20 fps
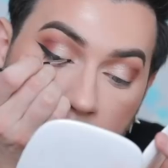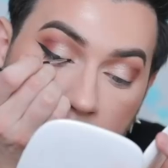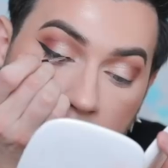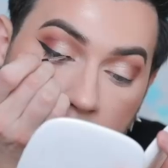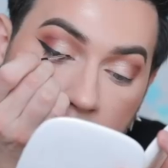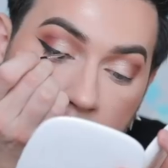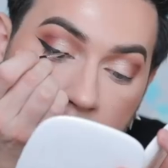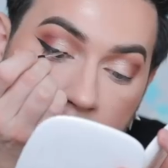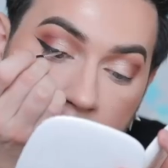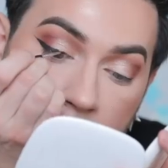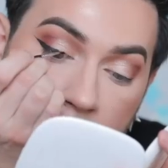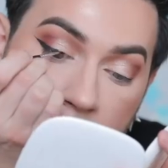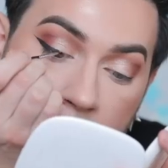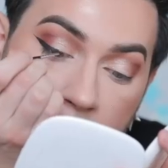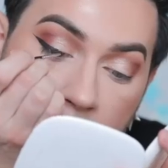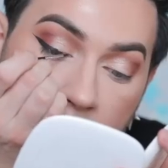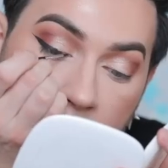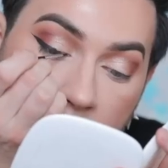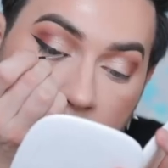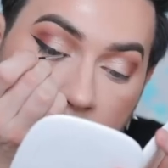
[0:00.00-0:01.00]
It is
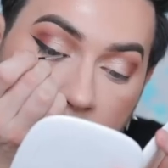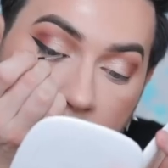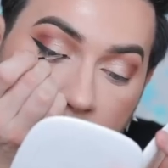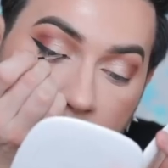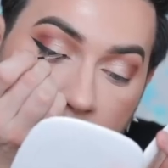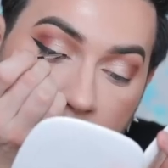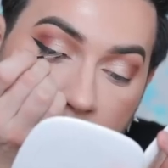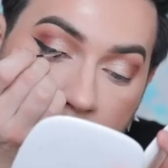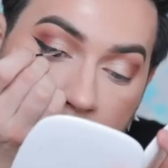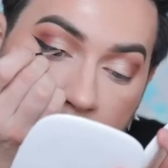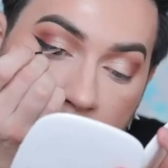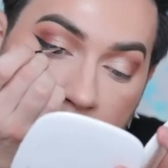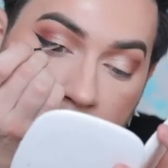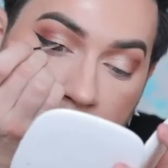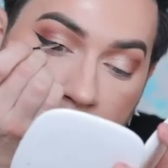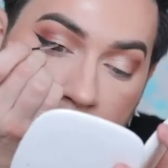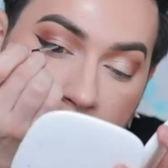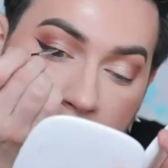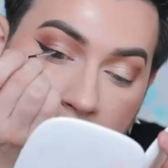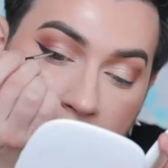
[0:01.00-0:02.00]
dry
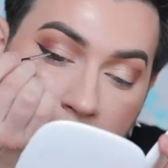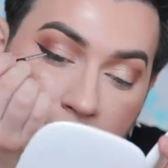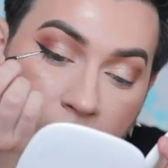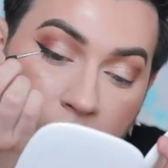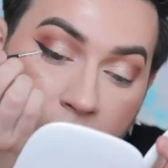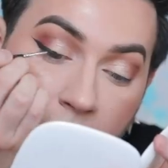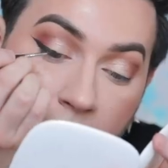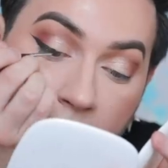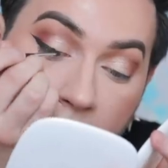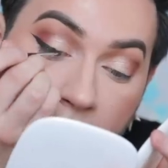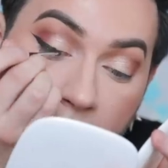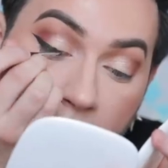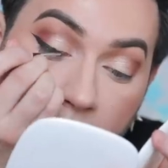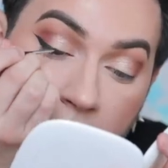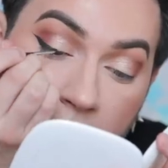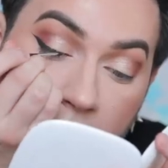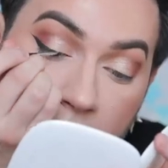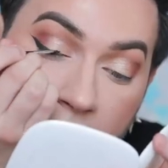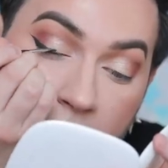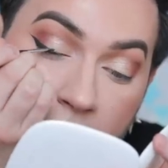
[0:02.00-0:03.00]
as the Sahara.
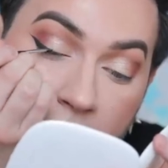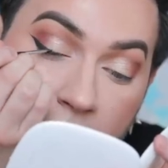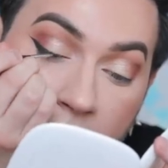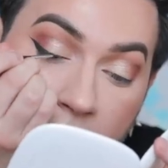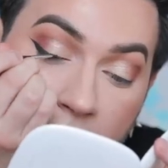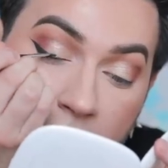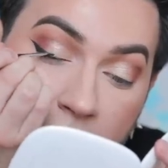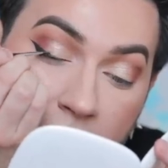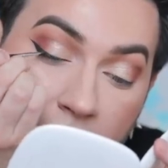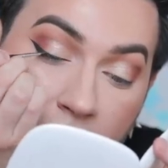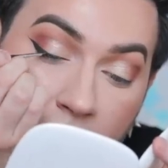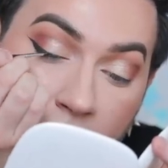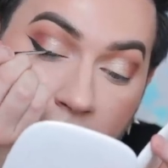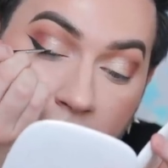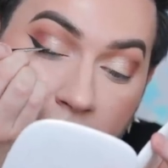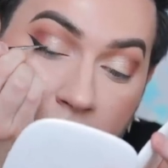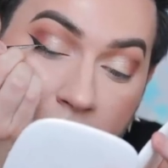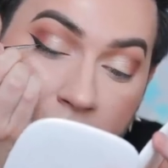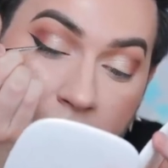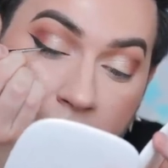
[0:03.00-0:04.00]
Obviously, it's so
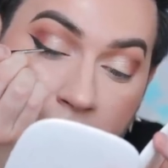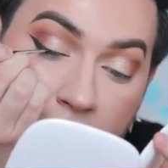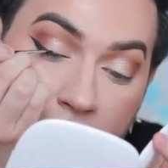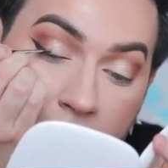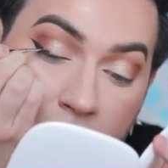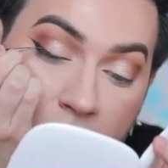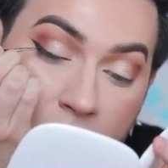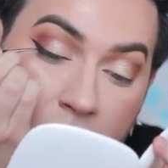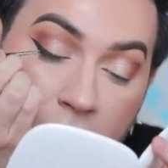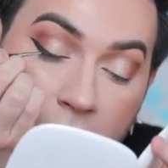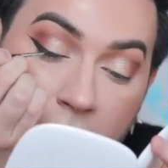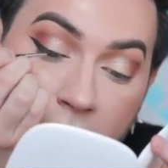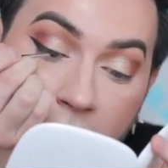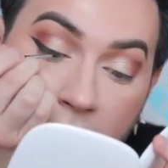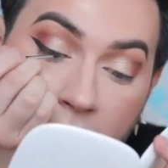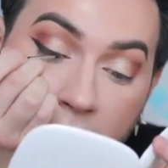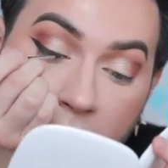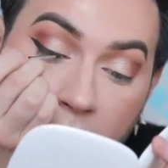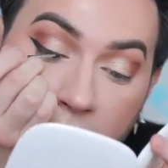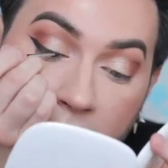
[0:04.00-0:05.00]
old.
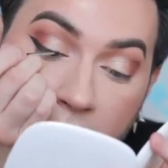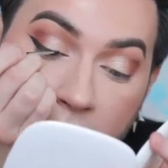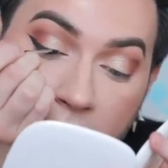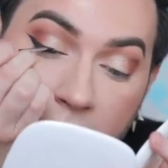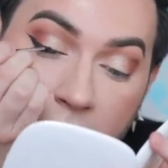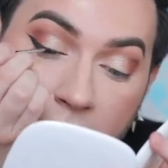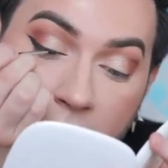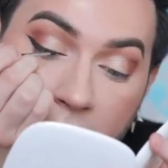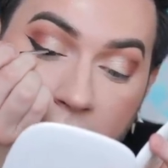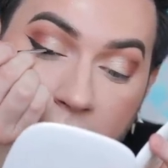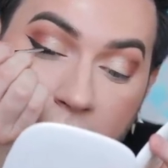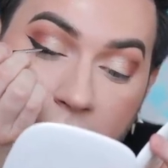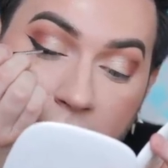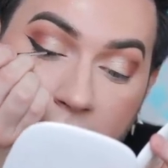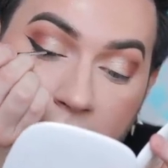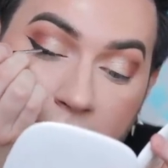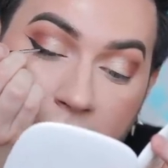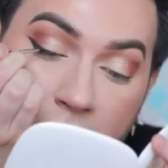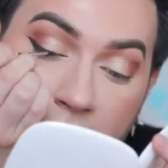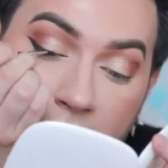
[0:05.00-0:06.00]
Oh my
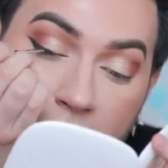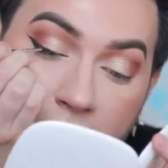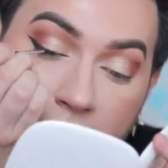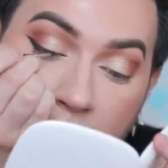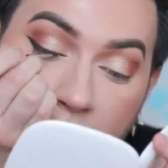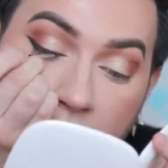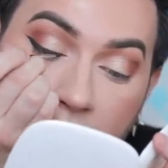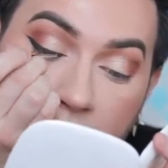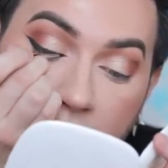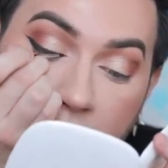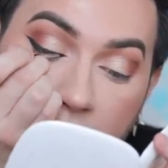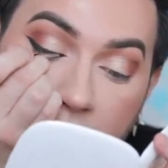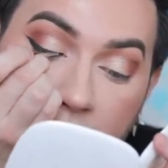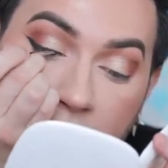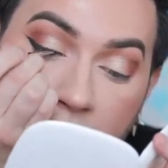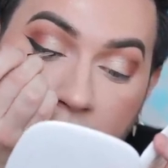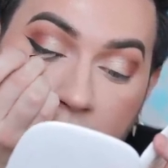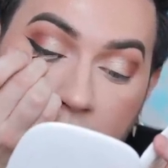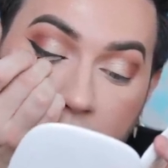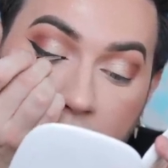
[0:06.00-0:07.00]
god.
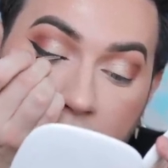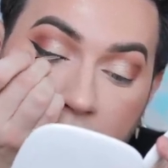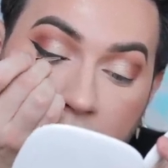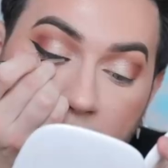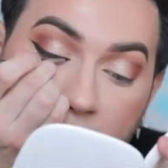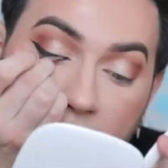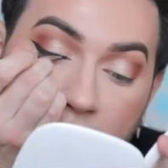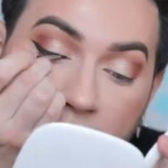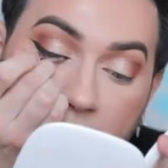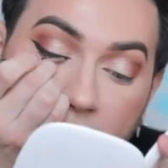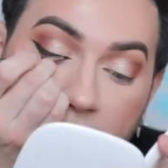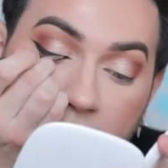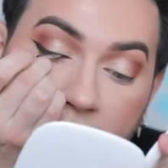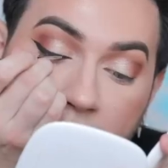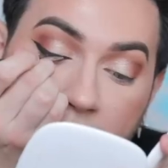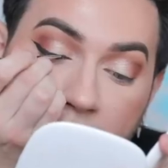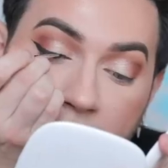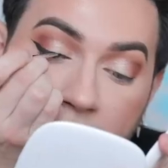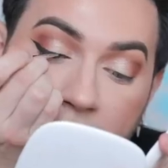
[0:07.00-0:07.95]
Please work with me.